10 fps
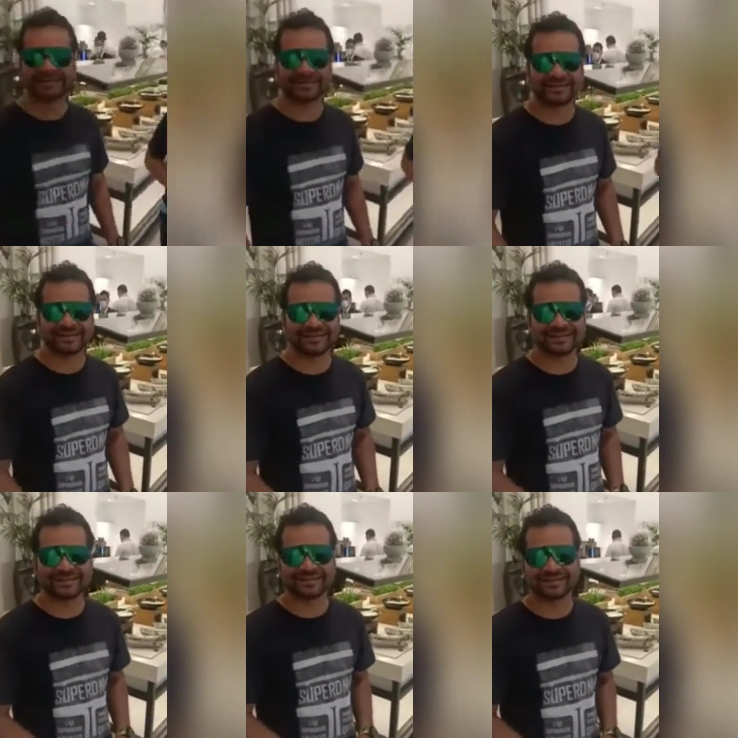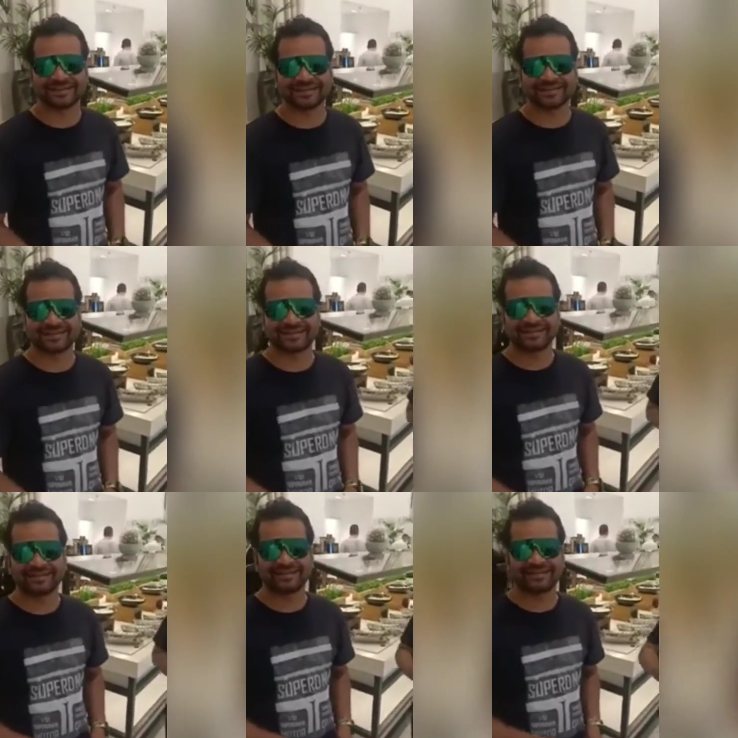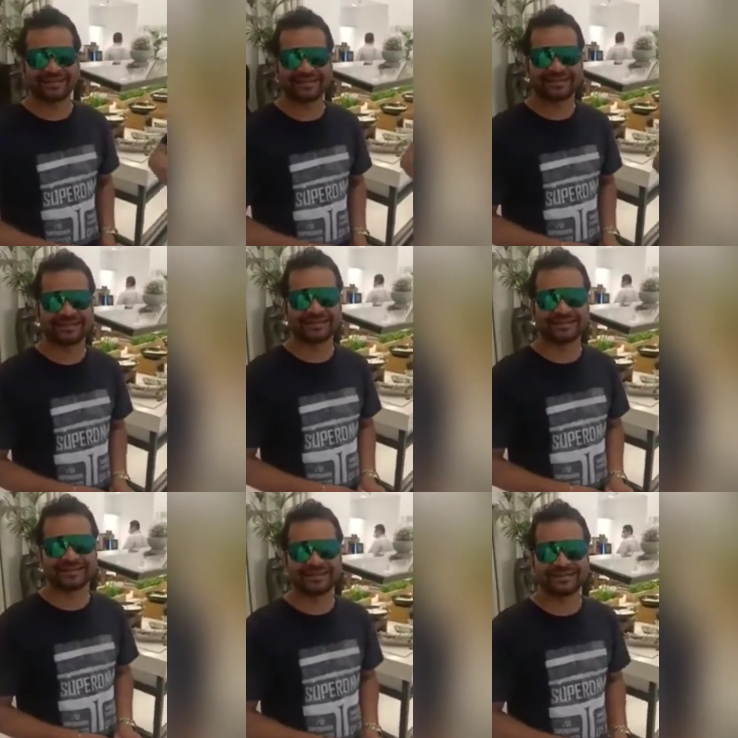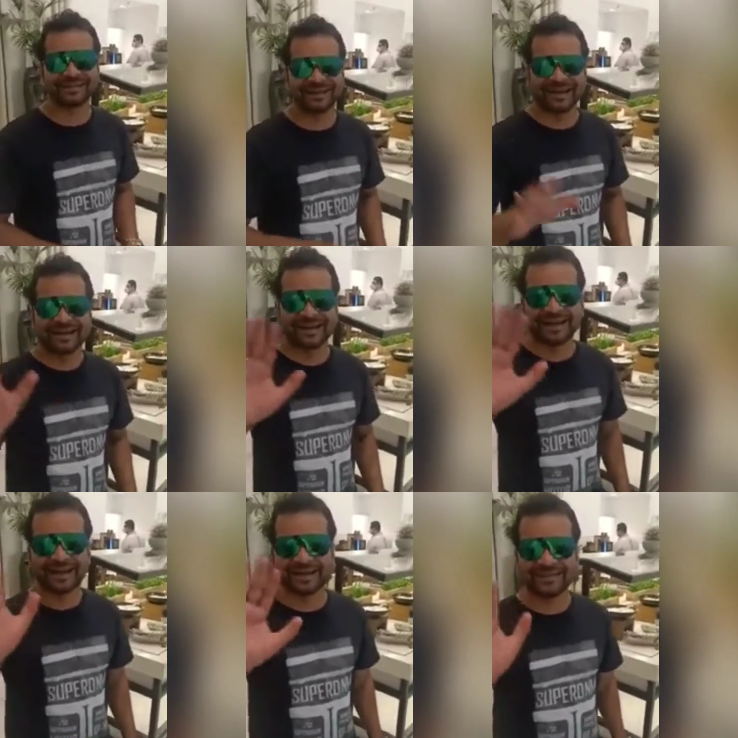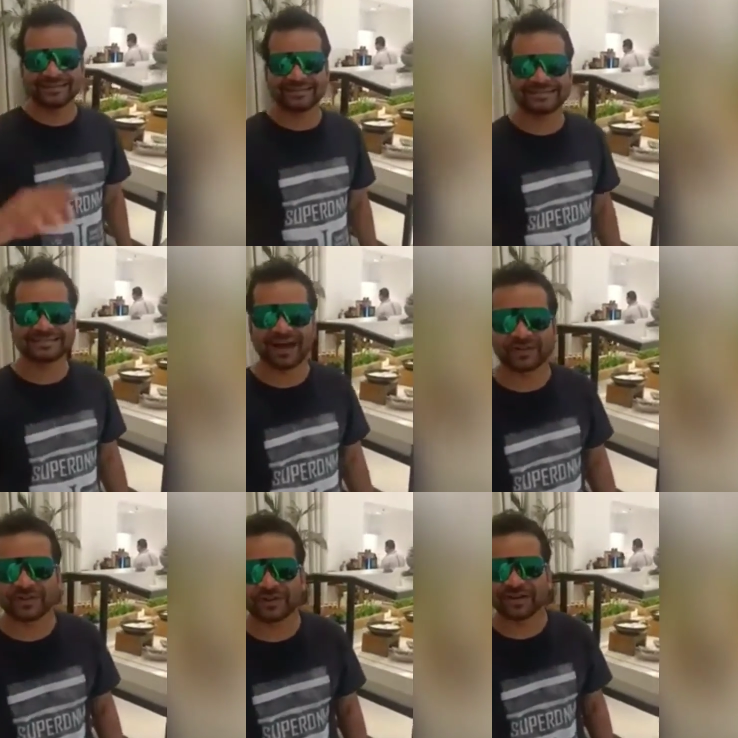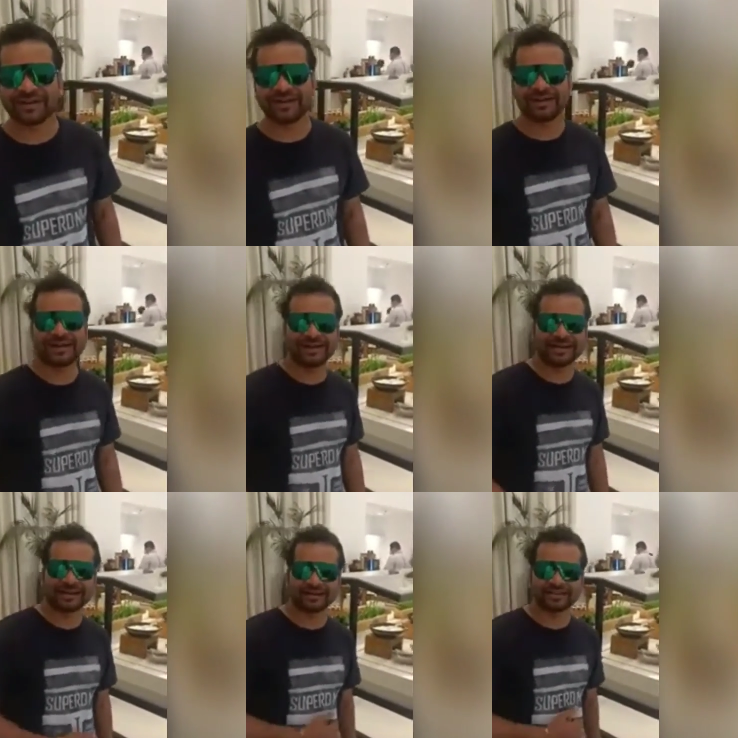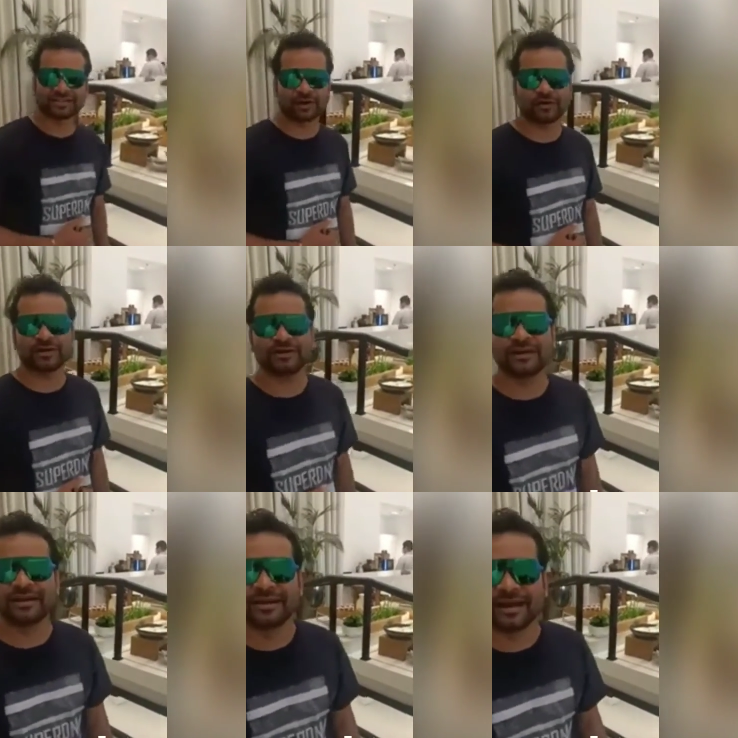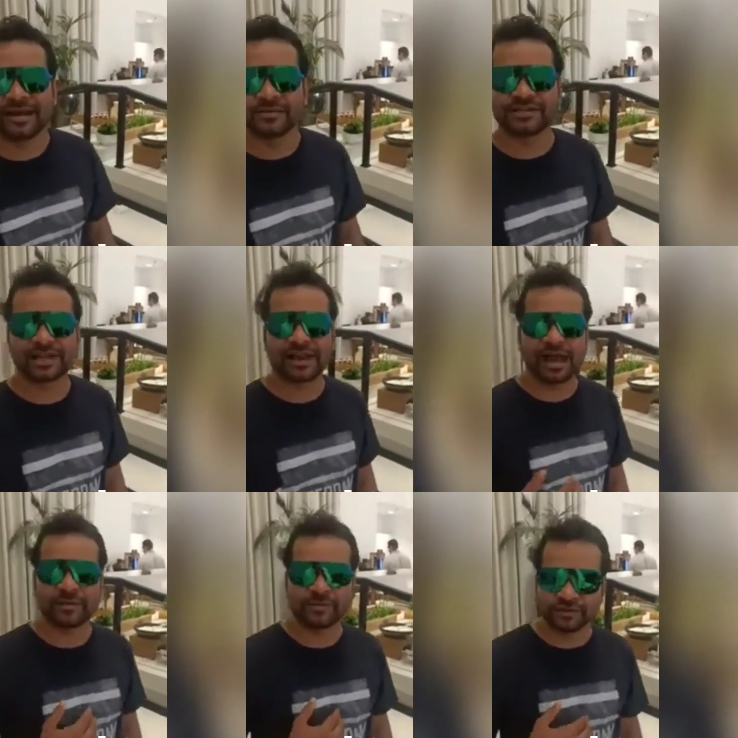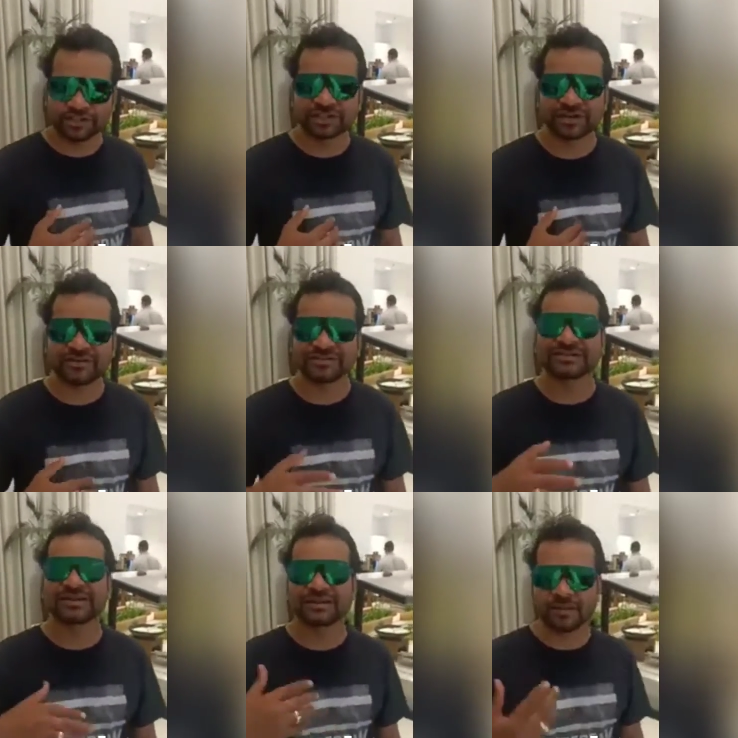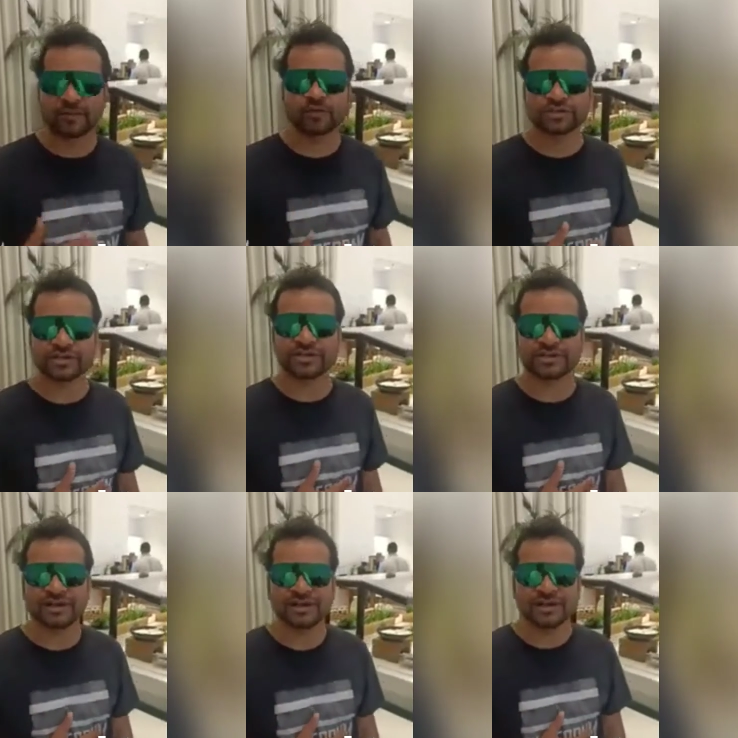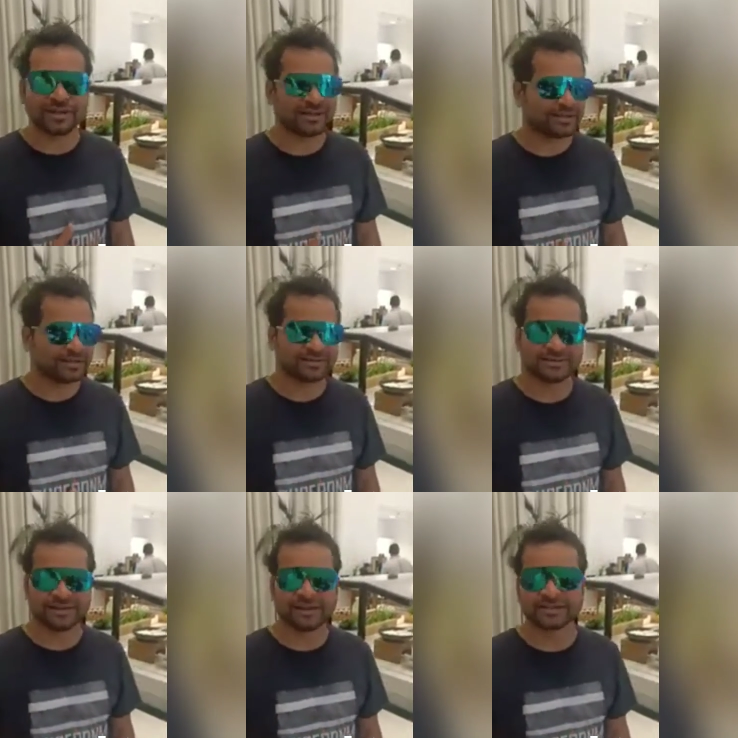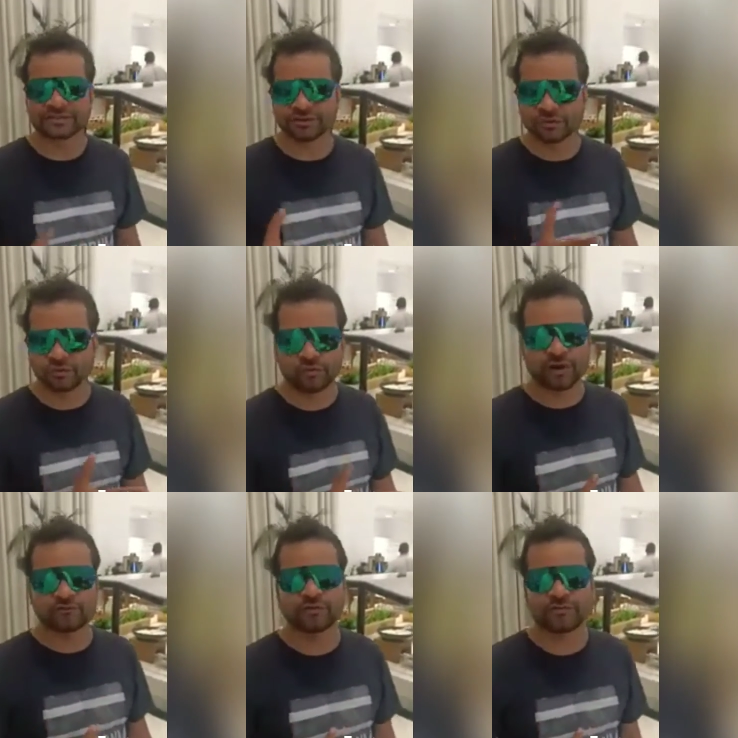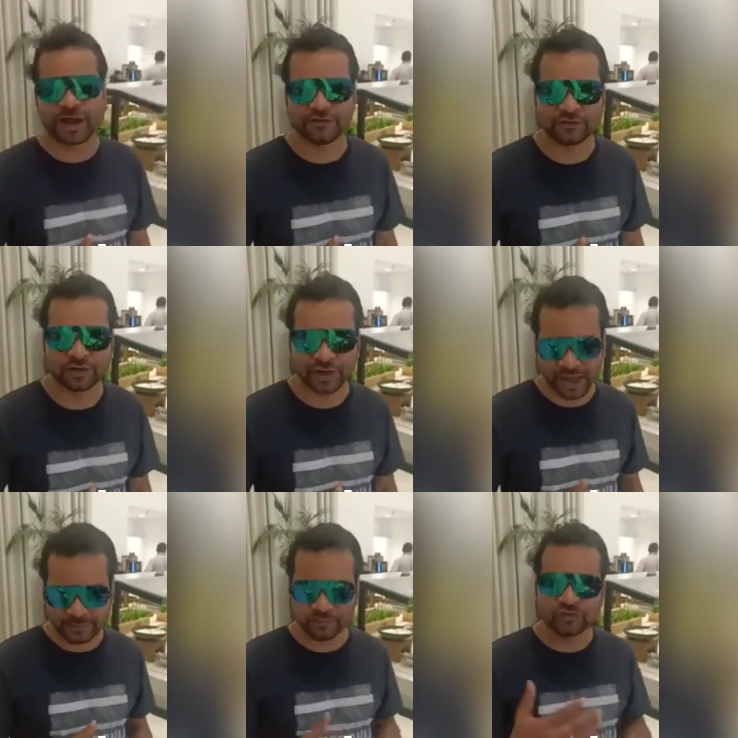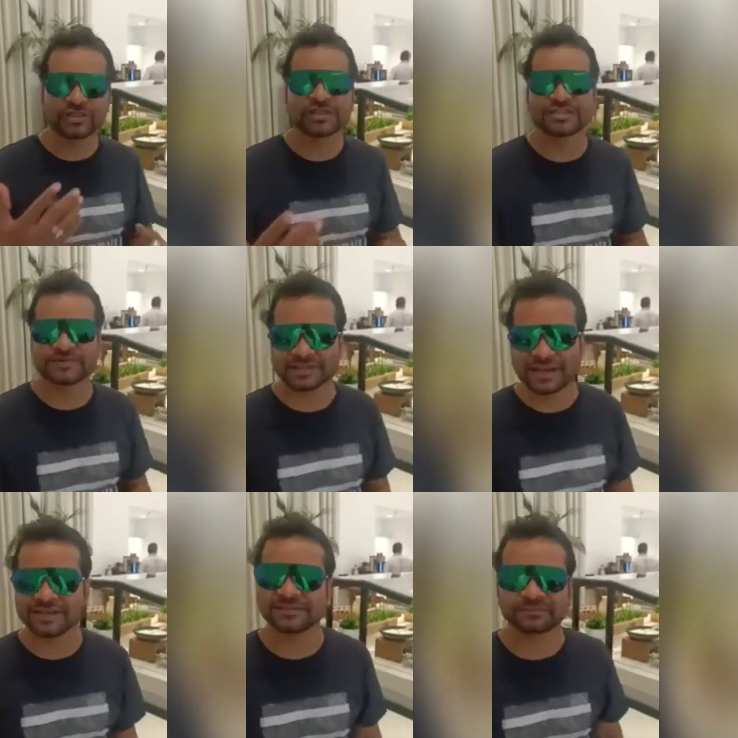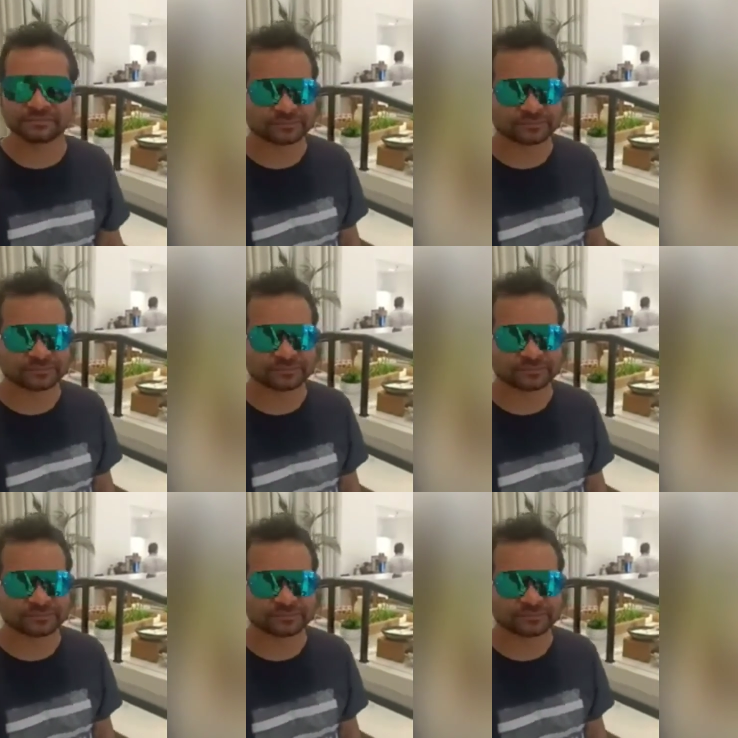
I just wanted them to give you encouragement for your business. Hi, this is Anthony here, director Star One. Basically I'm a musician, singer, composer and last 1.5 year I'm doing this business.